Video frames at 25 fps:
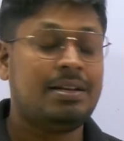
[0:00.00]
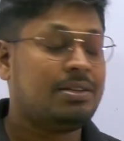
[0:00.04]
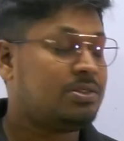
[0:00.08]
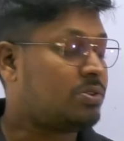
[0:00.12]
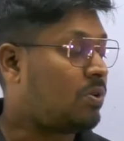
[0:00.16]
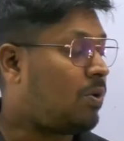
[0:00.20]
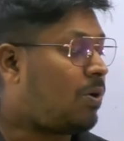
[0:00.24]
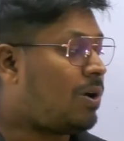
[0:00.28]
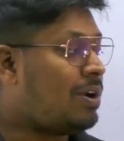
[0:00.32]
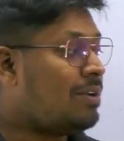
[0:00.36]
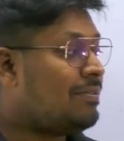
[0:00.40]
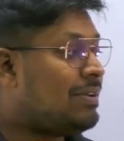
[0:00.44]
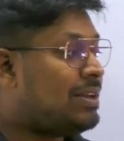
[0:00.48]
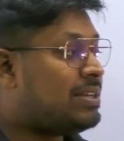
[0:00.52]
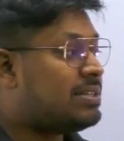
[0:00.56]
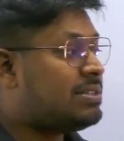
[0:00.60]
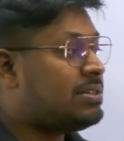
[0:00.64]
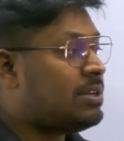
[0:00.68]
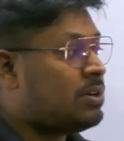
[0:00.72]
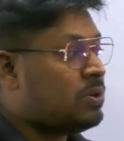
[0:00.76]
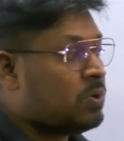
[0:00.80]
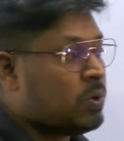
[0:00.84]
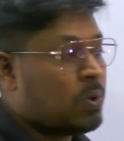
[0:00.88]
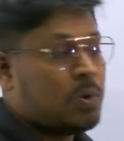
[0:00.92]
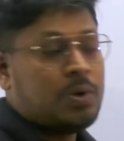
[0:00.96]
So always
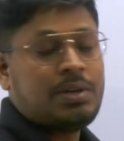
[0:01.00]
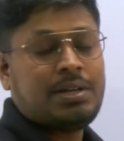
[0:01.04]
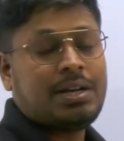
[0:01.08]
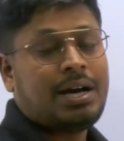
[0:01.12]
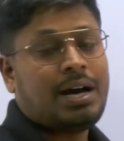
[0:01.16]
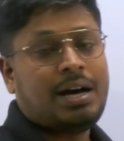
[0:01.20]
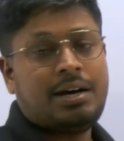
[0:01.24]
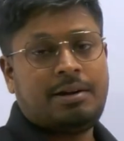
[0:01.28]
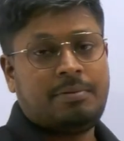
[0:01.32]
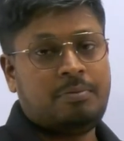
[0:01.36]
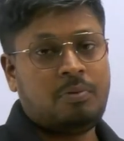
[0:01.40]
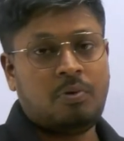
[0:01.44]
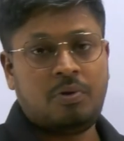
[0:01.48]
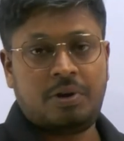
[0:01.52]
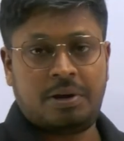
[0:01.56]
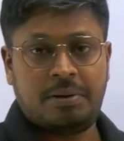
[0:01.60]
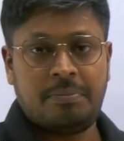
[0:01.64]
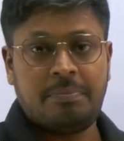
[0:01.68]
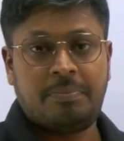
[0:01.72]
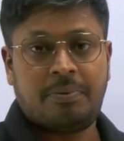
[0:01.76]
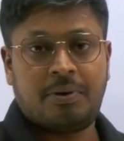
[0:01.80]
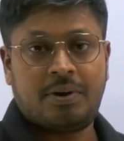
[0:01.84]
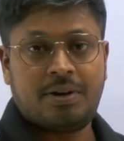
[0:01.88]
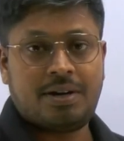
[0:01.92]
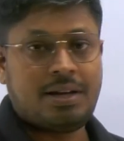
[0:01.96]
the note are more
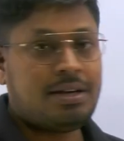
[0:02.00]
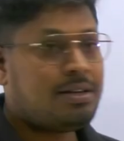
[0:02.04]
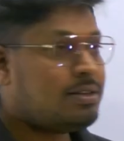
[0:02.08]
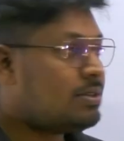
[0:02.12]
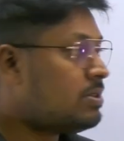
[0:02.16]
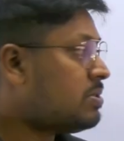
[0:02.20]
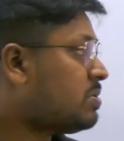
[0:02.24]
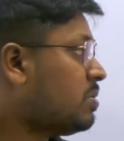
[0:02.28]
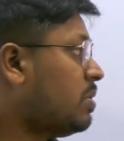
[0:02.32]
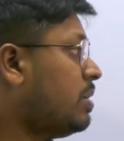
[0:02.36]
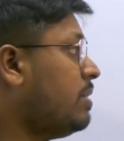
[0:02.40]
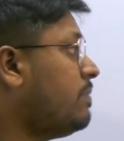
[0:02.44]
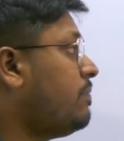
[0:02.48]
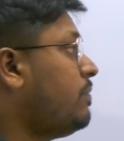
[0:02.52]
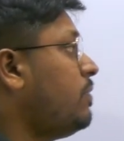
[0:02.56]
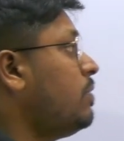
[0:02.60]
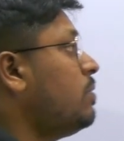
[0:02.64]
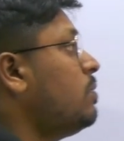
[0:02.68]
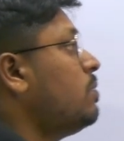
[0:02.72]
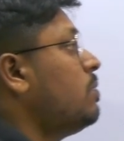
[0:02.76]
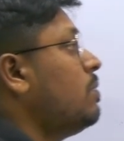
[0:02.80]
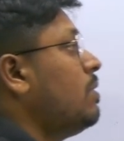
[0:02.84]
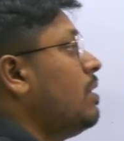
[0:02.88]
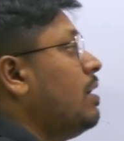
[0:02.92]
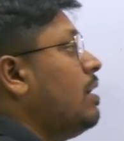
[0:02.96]
important. So if
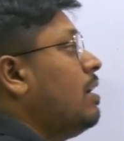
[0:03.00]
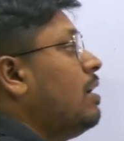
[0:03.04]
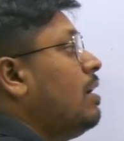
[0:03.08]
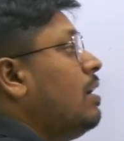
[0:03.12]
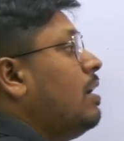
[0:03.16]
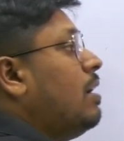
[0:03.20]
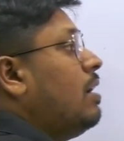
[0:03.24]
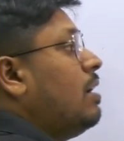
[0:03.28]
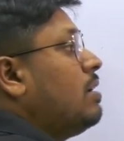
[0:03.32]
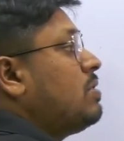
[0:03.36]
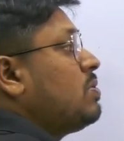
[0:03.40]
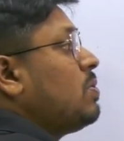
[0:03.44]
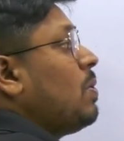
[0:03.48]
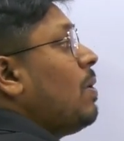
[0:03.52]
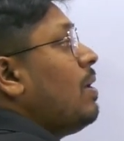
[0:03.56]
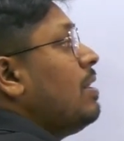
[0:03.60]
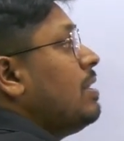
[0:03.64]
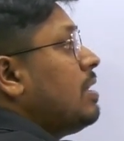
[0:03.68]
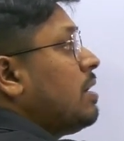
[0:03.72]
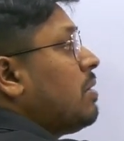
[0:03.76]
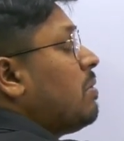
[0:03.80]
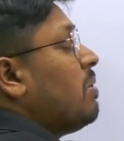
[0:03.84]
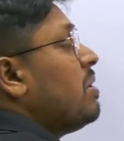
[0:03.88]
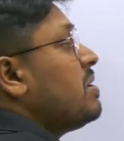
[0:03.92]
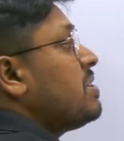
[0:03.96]
you solve
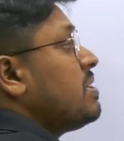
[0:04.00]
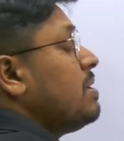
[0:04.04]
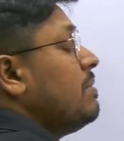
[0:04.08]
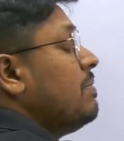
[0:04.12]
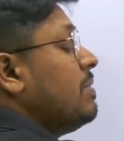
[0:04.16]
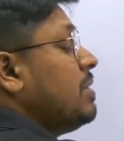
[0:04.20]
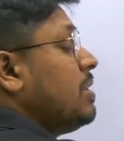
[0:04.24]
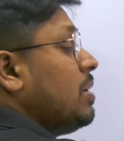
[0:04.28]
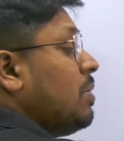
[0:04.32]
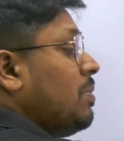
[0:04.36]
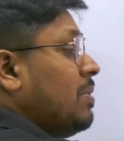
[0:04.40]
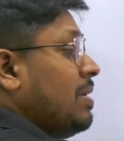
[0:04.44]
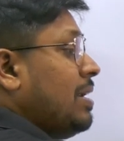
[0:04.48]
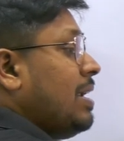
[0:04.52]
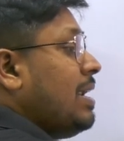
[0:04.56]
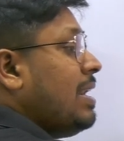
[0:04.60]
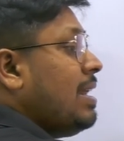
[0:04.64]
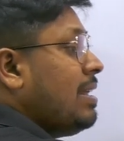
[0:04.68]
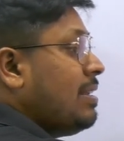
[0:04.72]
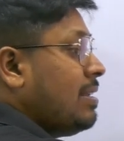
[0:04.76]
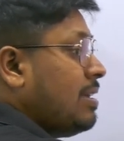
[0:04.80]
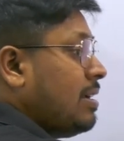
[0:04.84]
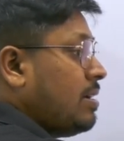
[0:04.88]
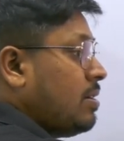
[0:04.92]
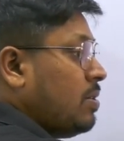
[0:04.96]
the question without
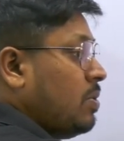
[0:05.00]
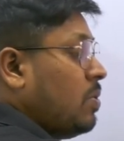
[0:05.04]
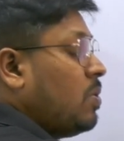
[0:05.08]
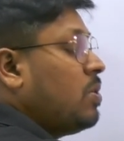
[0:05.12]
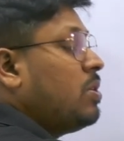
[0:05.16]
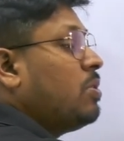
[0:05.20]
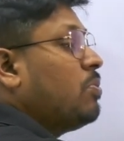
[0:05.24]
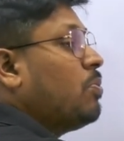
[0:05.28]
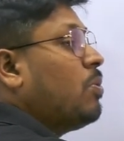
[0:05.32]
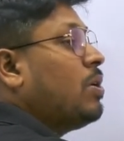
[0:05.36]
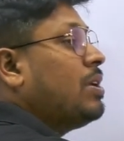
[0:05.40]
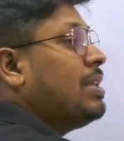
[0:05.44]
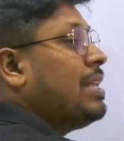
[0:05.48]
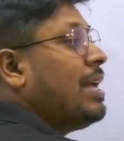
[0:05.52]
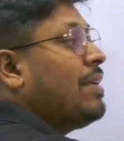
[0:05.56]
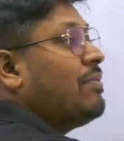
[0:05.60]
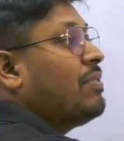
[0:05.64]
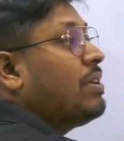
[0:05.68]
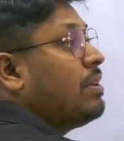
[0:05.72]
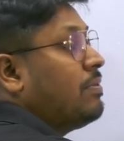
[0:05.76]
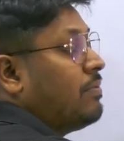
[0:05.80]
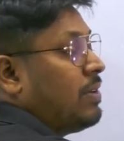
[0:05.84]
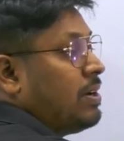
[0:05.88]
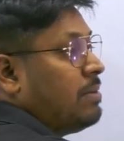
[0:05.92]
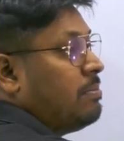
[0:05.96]
reading that note, what they have
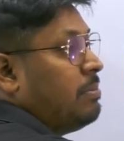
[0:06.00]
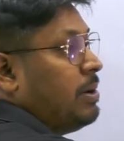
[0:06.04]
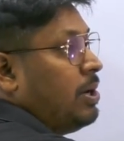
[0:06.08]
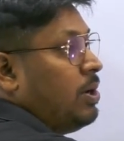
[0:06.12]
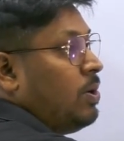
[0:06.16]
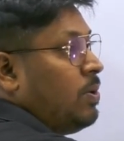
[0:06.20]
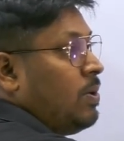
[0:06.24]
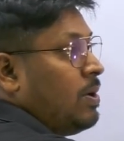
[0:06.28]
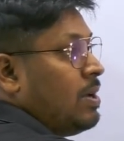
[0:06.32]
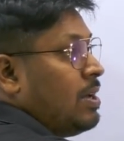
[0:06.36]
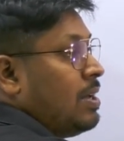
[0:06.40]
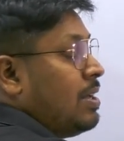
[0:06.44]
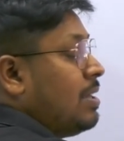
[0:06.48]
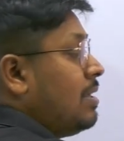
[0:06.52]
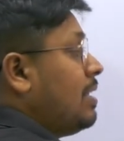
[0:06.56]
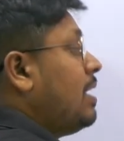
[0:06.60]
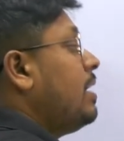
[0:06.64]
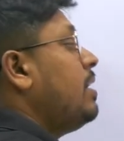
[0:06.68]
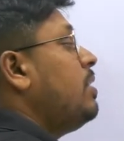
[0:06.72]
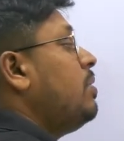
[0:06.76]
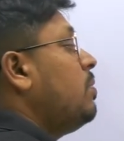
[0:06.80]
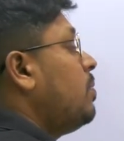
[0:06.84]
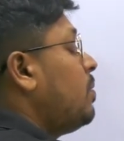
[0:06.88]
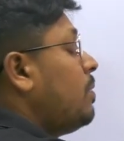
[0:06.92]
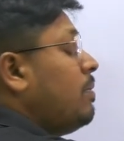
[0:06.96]
given below,
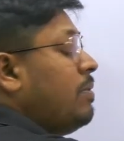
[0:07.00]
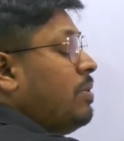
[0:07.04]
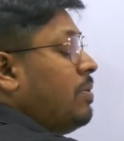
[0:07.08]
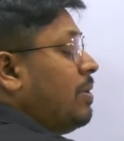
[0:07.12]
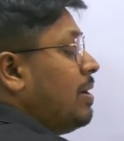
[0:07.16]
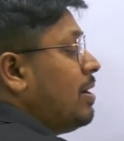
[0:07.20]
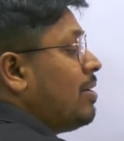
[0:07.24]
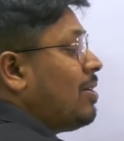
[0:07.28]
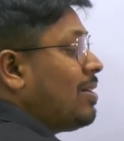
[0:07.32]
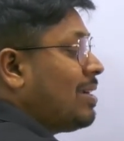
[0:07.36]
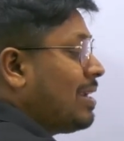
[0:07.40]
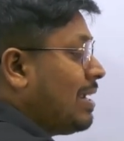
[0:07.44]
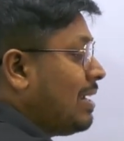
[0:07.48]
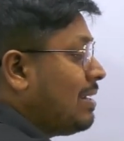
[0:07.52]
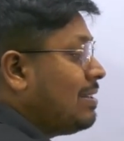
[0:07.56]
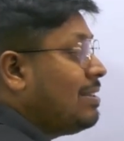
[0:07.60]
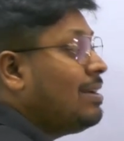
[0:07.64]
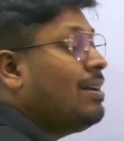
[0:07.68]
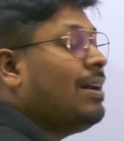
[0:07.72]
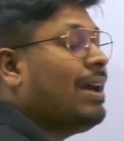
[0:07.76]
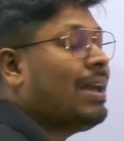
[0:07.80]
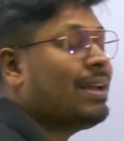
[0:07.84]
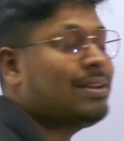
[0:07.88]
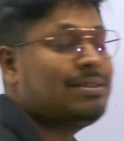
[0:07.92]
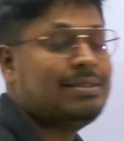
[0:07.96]
then you will not get
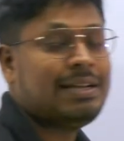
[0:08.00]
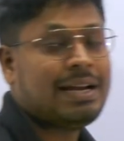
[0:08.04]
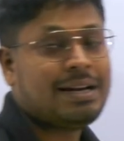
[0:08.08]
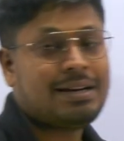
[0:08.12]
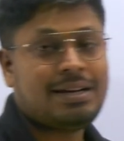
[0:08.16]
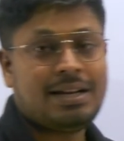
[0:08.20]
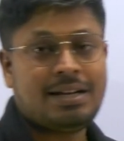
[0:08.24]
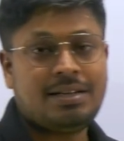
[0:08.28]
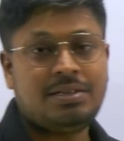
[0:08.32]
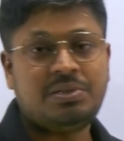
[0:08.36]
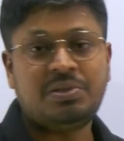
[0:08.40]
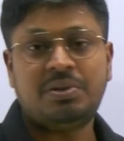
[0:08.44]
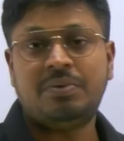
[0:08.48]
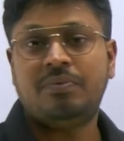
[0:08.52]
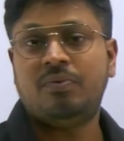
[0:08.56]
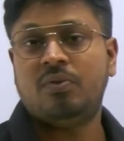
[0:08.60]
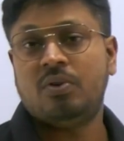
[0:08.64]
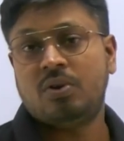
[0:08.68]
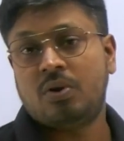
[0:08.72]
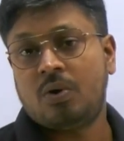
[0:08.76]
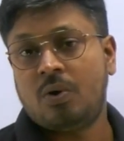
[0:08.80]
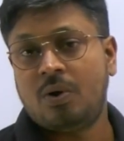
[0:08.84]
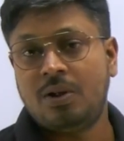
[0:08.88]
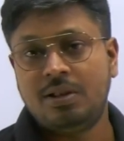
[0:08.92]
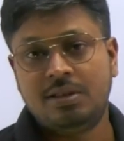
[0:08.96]
the exact answer
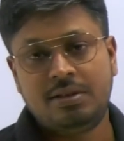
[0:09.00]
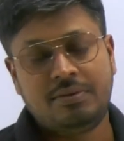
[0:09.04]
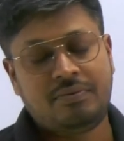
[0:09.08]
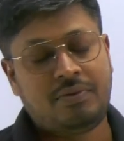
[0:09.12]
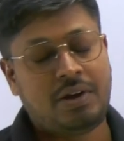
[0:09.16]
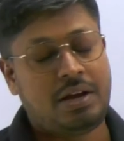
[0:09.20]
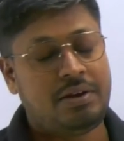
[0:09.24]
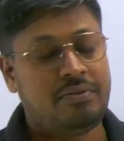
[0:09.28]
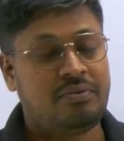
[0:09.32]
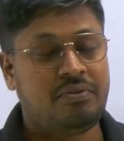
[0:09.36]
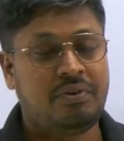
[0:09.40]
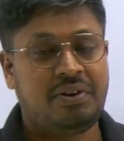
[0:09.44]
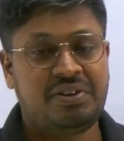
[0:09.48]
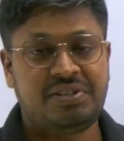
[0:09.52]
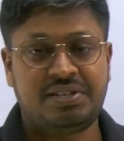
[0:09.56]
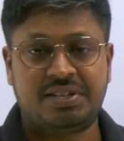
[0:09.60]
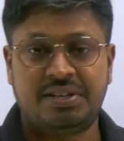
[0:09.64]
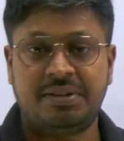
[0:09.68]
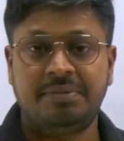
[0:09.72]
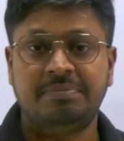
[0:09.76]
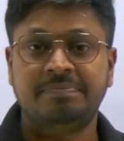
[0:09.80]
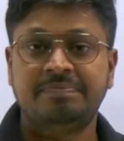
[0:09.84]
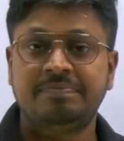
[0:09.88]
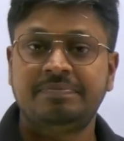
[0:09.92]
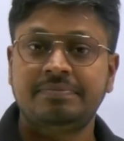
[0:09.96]
for all the 5
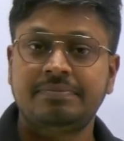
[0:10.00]
questions.